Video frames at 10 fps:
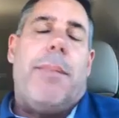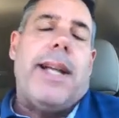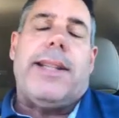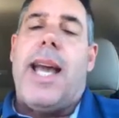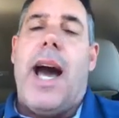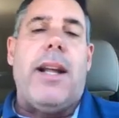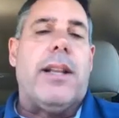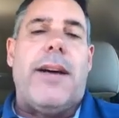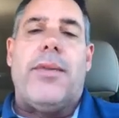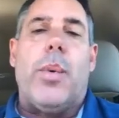but at the county
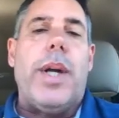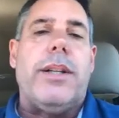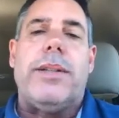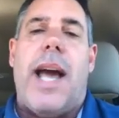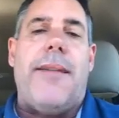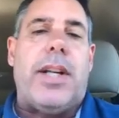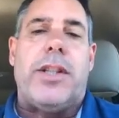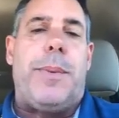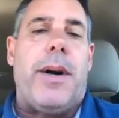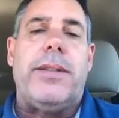level, we just haven't
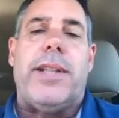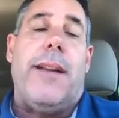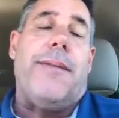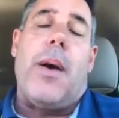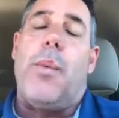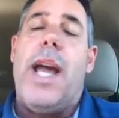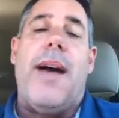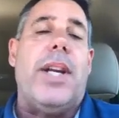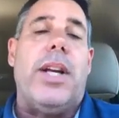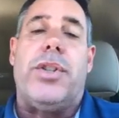experienced that. In fact, we
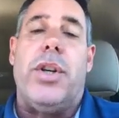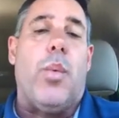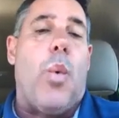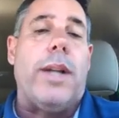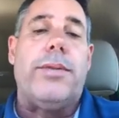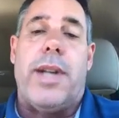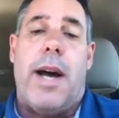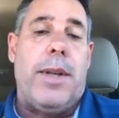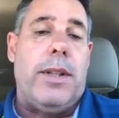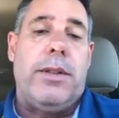haven't issued one
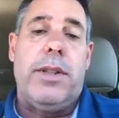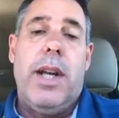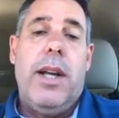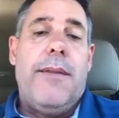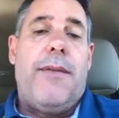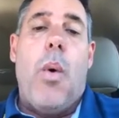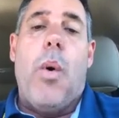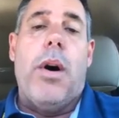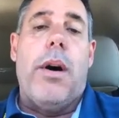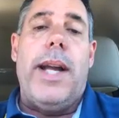summons
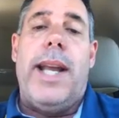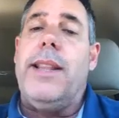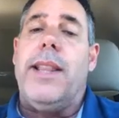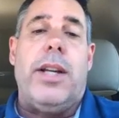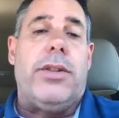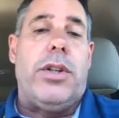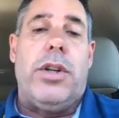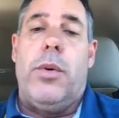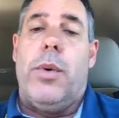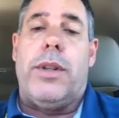for anything to
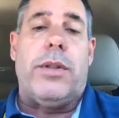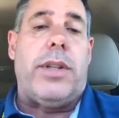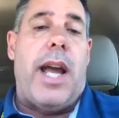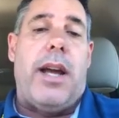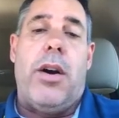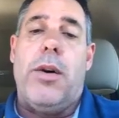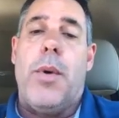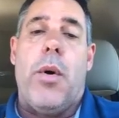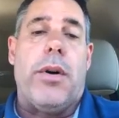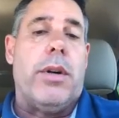do with the stay-at-home
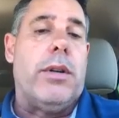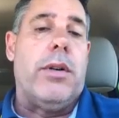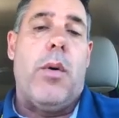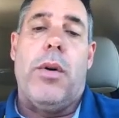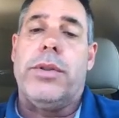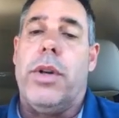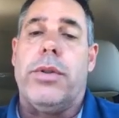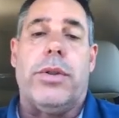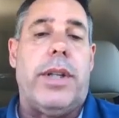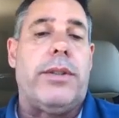order or
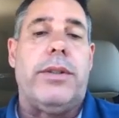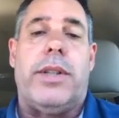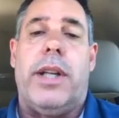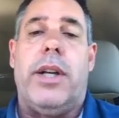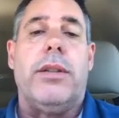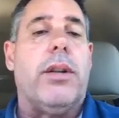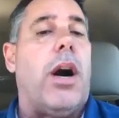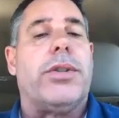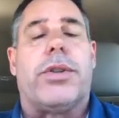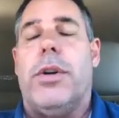social distancing,
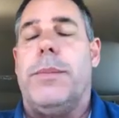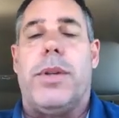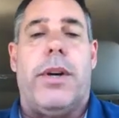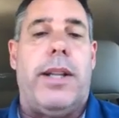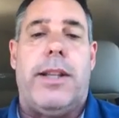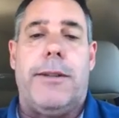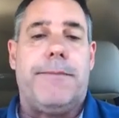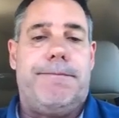large groups or anything.